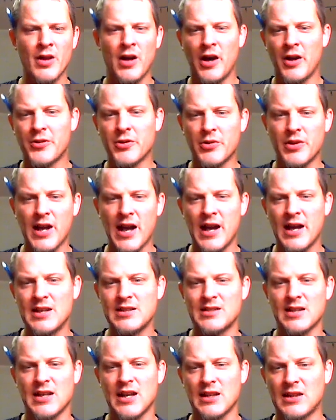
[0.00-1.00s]
Other
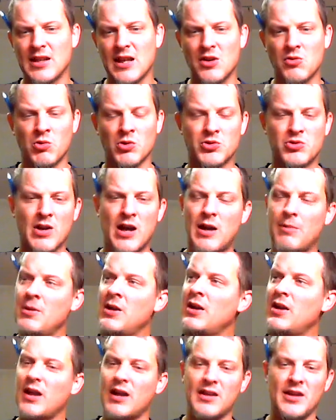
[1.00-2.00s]
guys that I think will
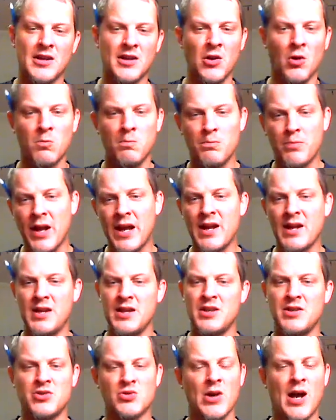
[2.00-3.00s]
drop, I think
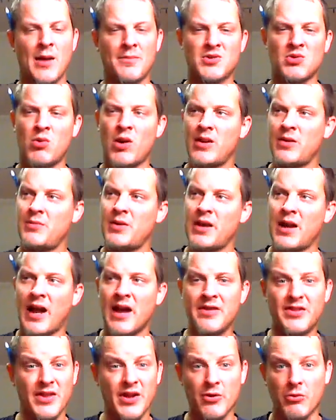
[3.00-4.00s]
Obehi drops quite a bit.
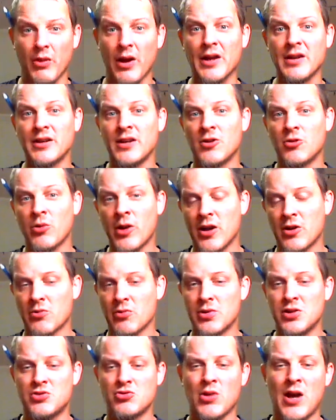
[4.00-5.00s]
I think Randy
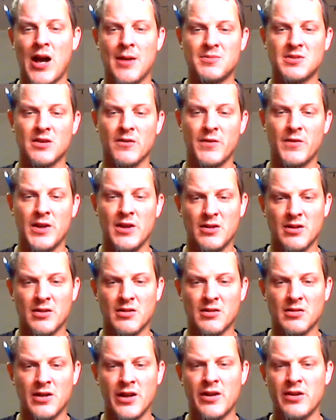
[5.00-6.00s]
Gregory drops if he
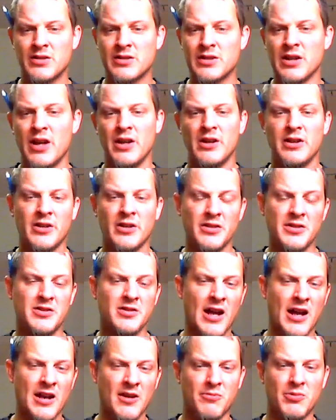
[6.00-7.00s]
declares. You know, these
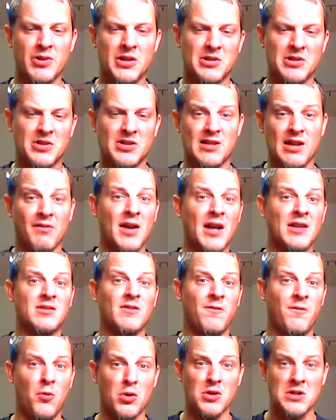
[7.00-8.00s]
are kind of predictions. I've got
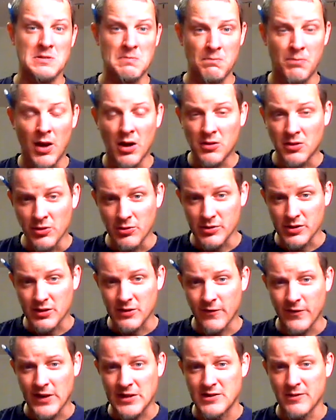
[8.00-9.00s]
DeForest Buckner, the
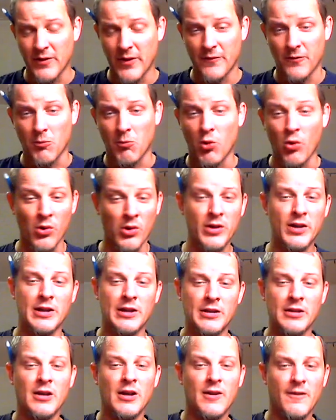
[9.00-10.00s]
defensive end from
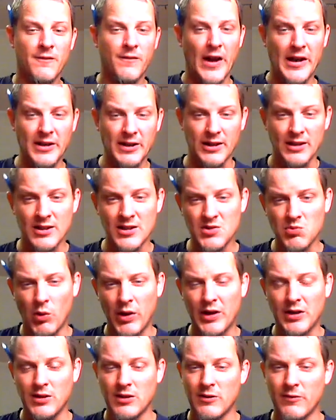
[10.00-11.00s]
Oregon, finding his
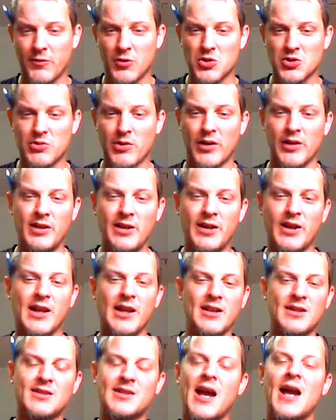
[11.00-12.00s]
way into the first round. And
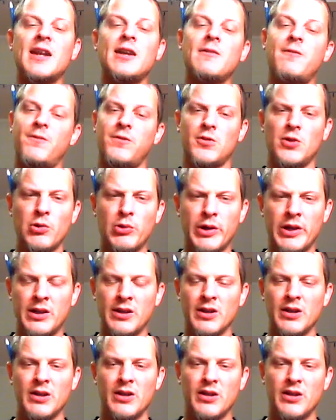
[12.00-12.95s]
again, it's kind of fluid.